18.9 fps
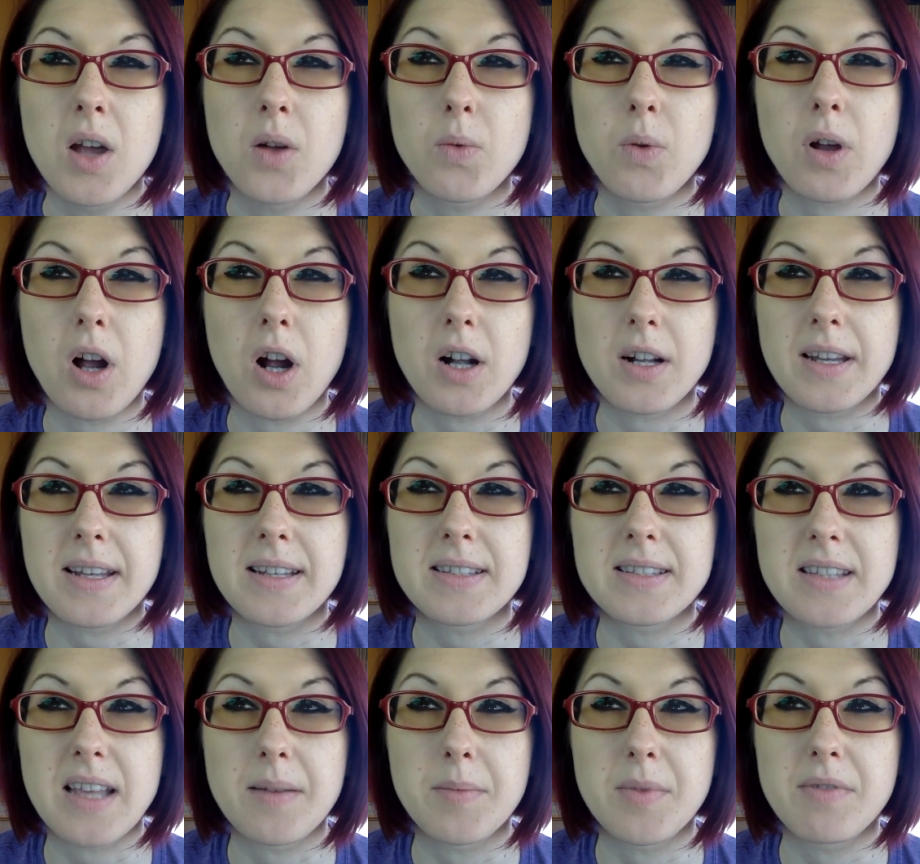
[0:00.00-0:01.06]
regarding
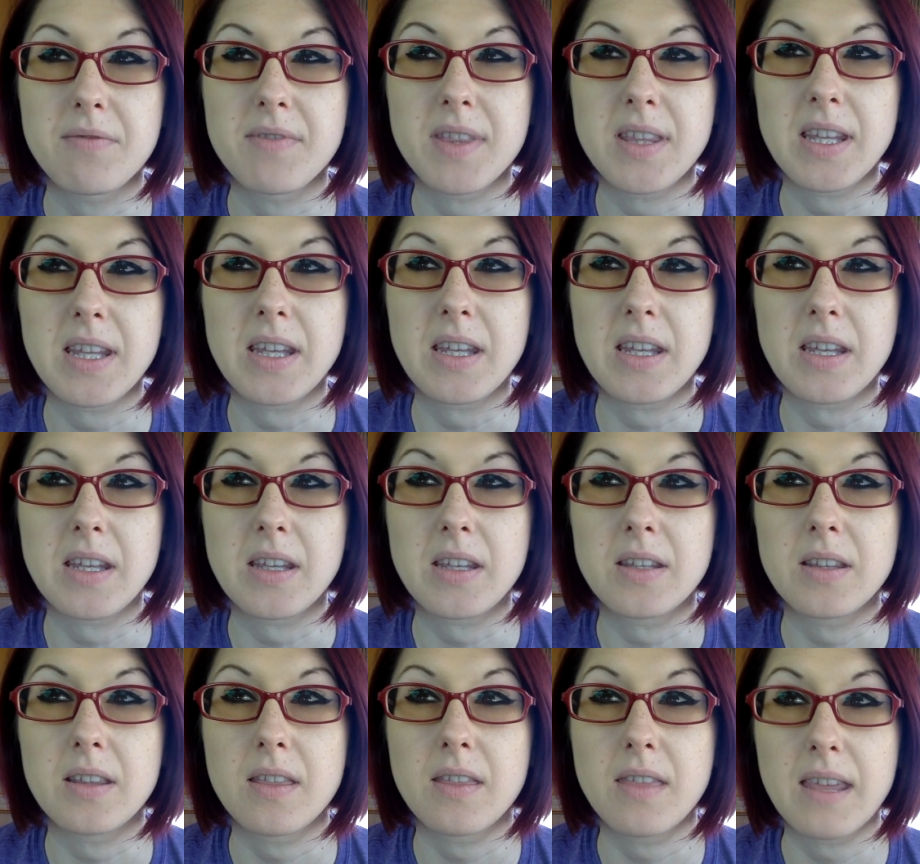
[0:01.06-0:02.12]
some of the
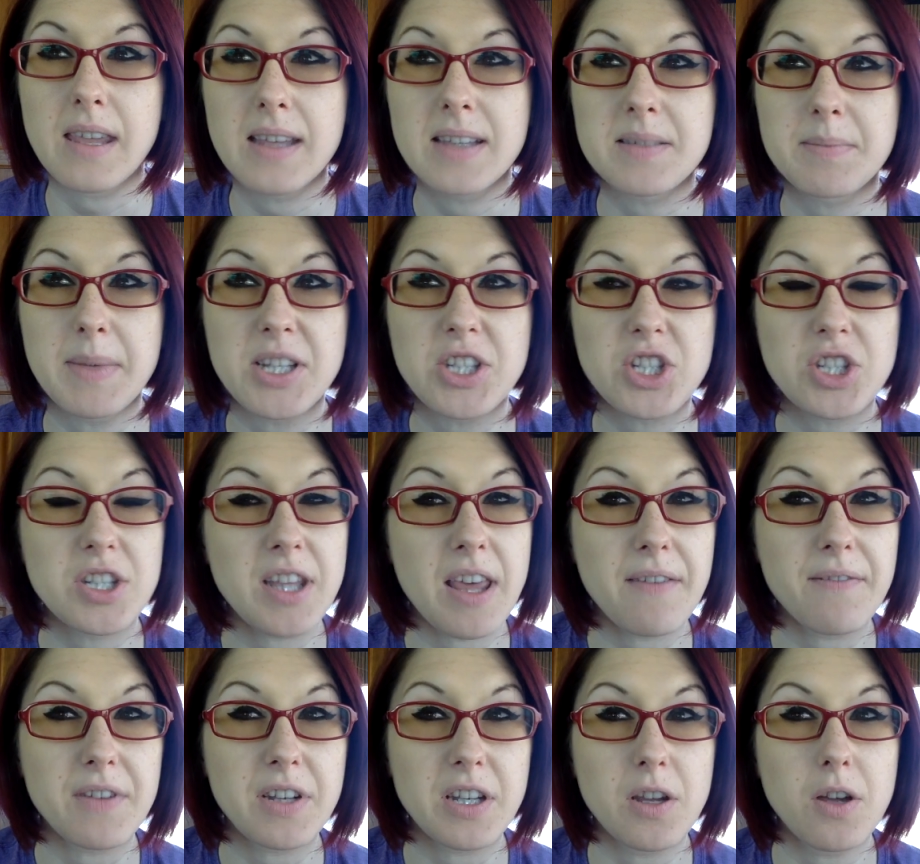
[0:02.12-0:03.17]
things mentioned in
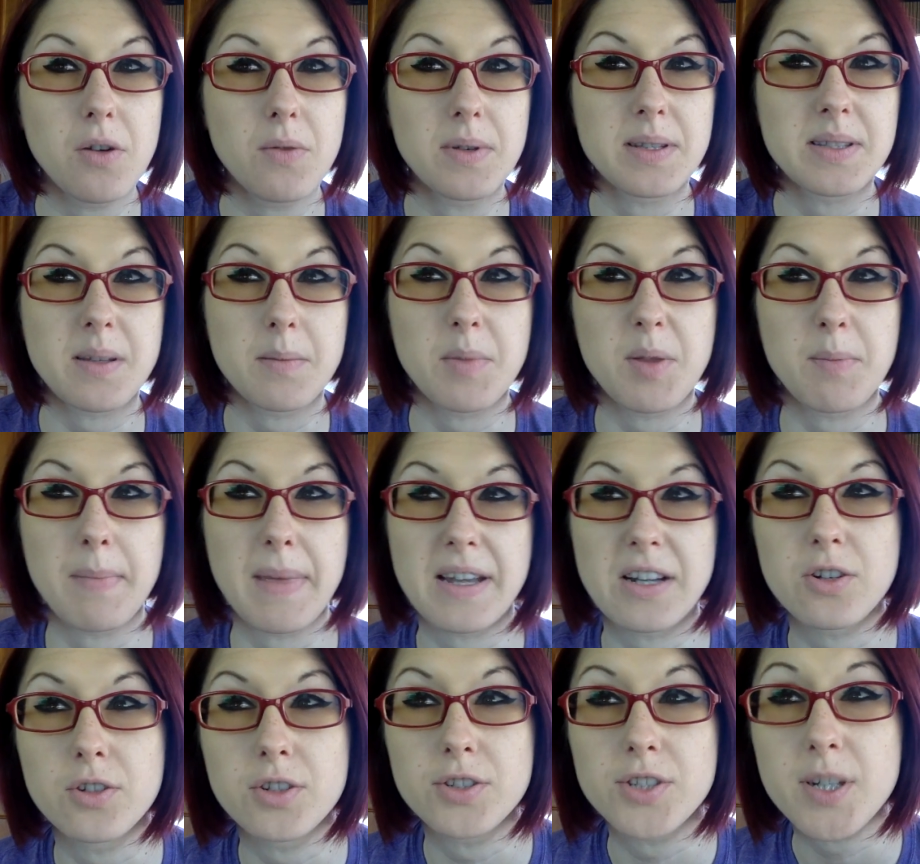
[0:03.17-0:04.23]
that video and some of the
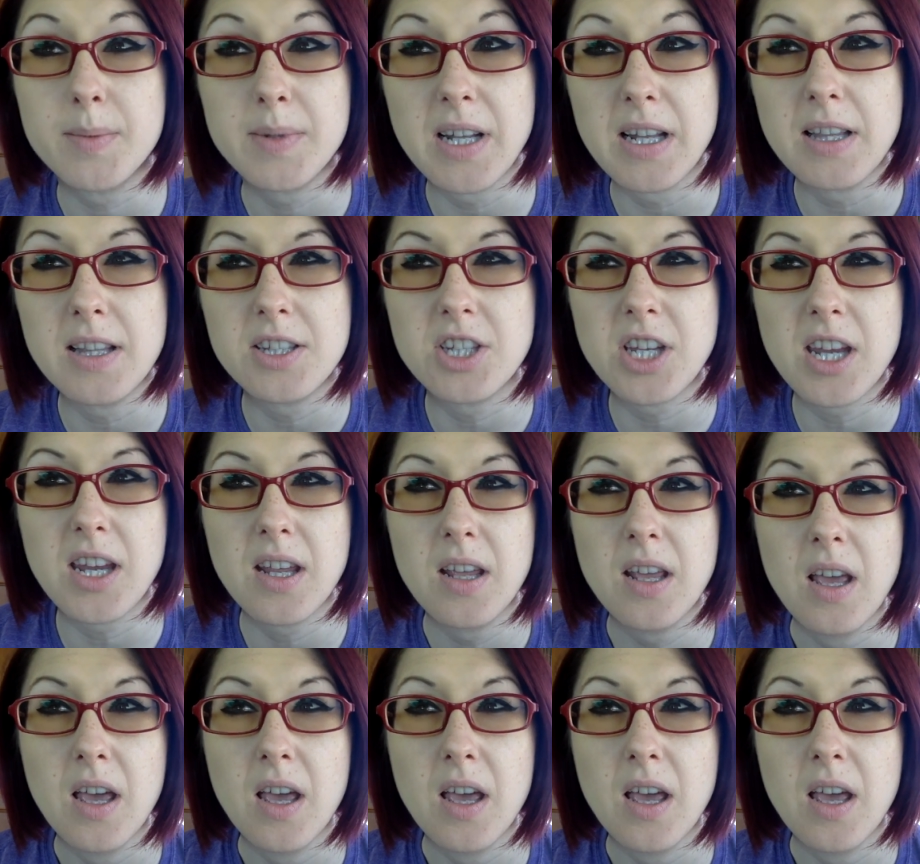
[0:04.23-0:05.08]
medical terminology.